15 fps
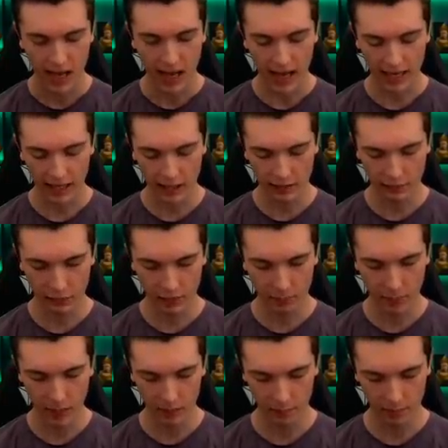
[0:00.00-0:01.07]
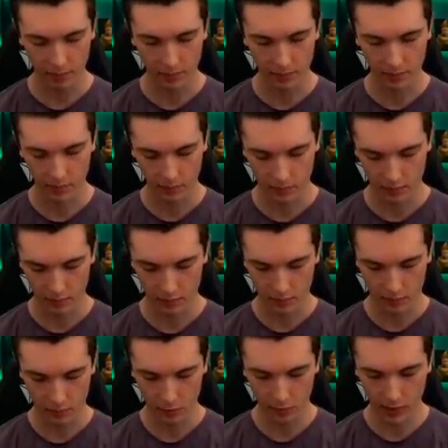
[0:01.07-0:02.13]
I get a free pump.
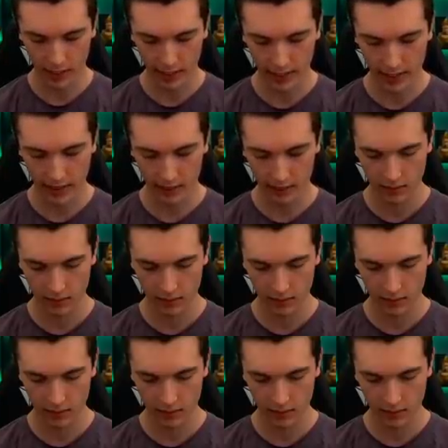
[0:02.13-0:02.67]
Right?